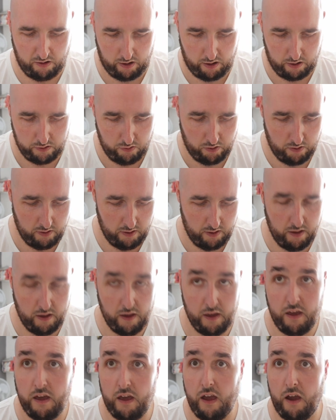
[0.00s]
Auto.
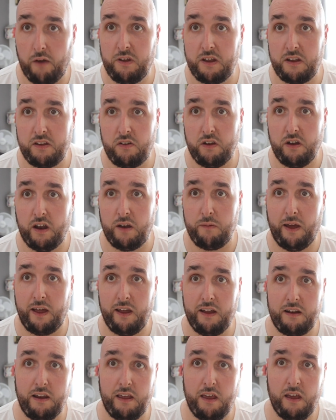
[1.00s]
Everything's done
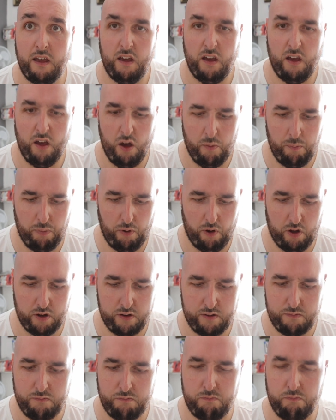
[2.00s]
automatically,
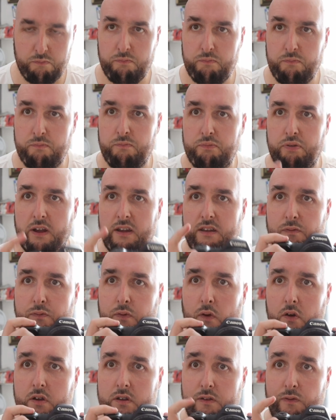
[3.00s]
but press the
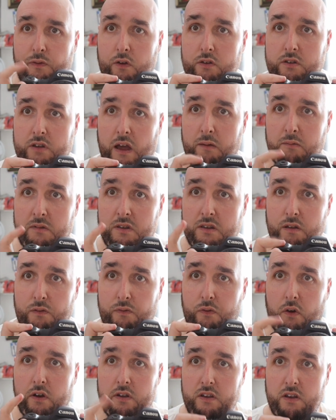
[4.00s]
focus a few times
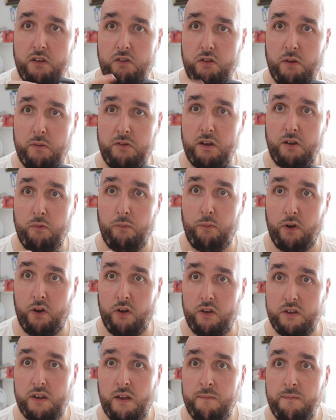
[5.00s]
to focus on your subject,
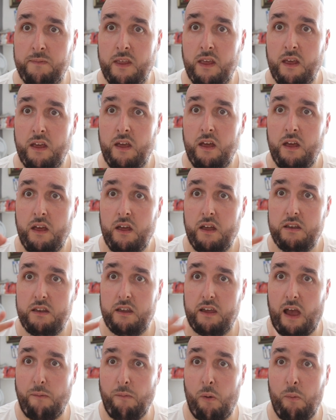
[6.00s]
because
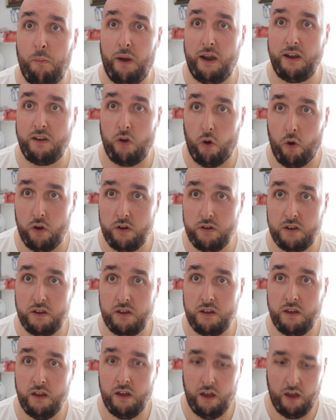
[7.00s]
the camera might hunt,
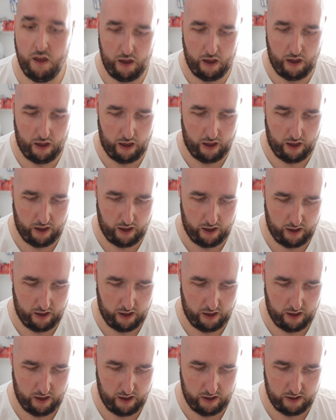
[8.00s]

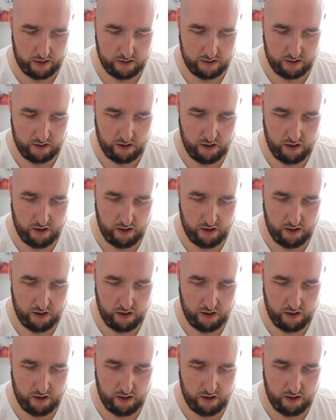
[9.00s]
and